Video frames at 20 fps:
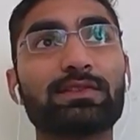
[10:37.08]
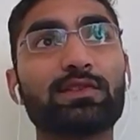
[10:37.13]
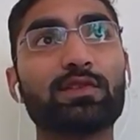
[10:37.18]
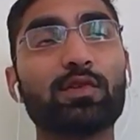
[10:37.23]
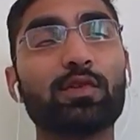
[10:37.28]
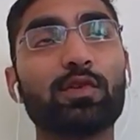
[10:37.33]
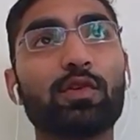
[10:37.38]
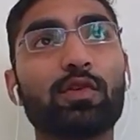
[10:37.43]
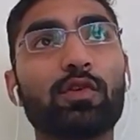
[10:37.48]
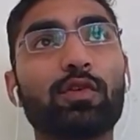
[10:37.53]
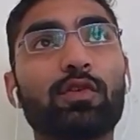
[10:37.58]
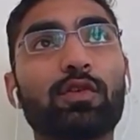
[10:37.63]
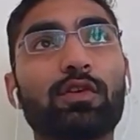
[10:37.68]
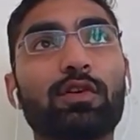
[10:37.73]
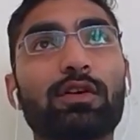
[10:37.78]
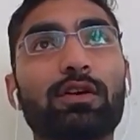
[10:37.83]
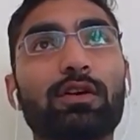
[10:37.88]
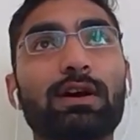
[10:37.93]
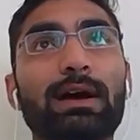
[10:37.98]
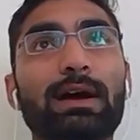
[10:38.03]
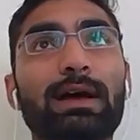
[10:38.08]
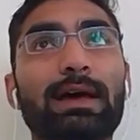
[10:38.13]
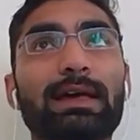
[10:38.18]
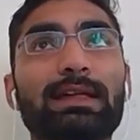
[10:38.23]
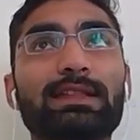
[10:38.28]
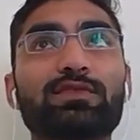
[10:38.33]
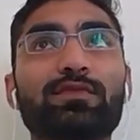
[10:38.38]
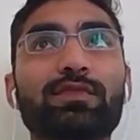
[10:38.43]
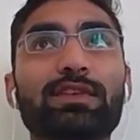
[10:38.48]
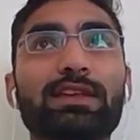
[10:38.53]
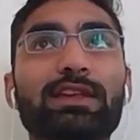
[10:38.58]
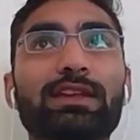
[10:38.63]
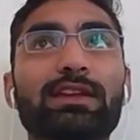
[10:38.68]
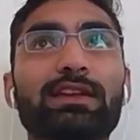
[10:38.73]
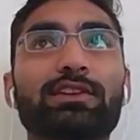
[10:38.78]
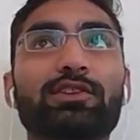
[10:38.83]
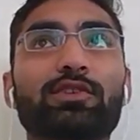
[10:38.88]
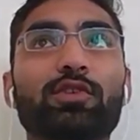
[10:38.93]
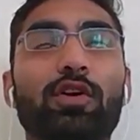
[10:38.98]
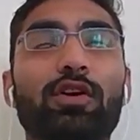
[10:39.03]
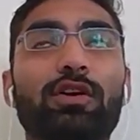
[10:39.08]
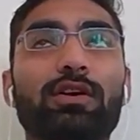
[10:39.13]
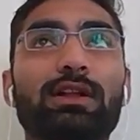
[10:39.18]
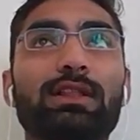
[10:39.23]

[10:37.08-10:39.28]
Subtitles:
So as we talk,